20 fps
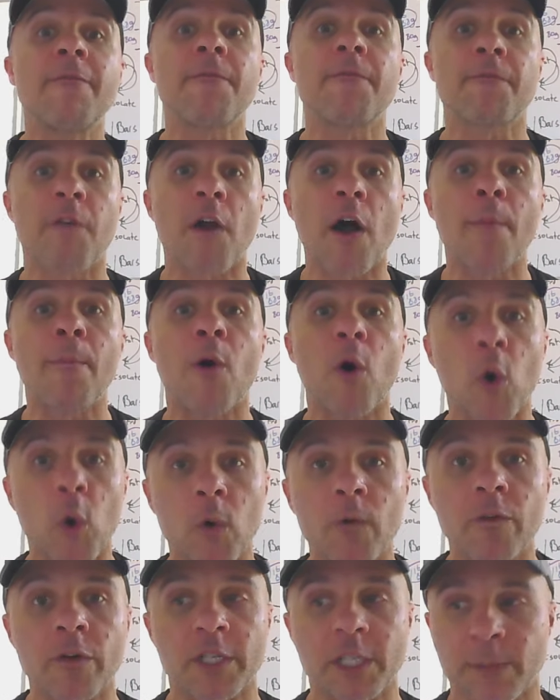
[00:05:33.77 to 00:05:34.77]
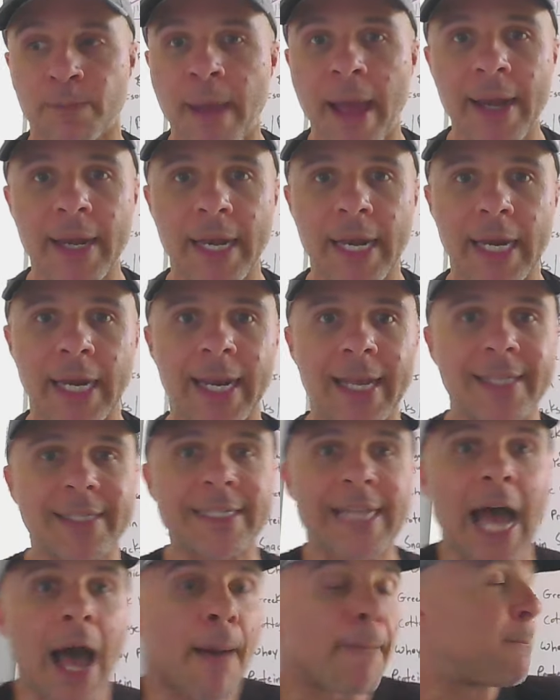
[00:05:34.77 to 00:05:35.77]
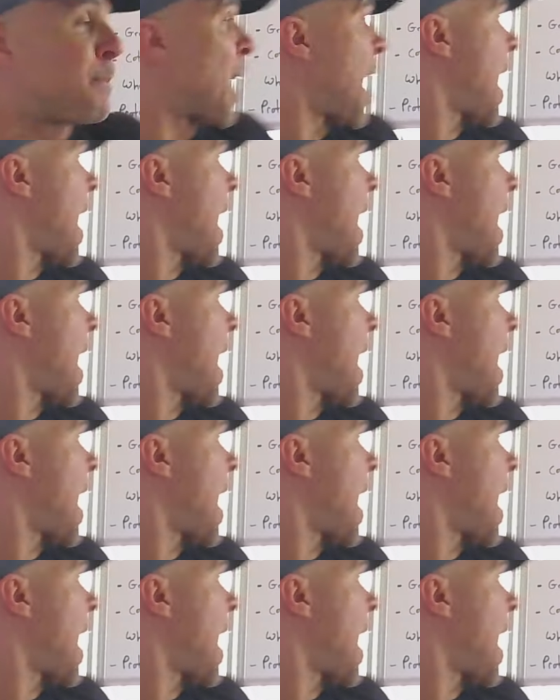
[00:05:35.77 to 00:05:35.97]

from overspending is not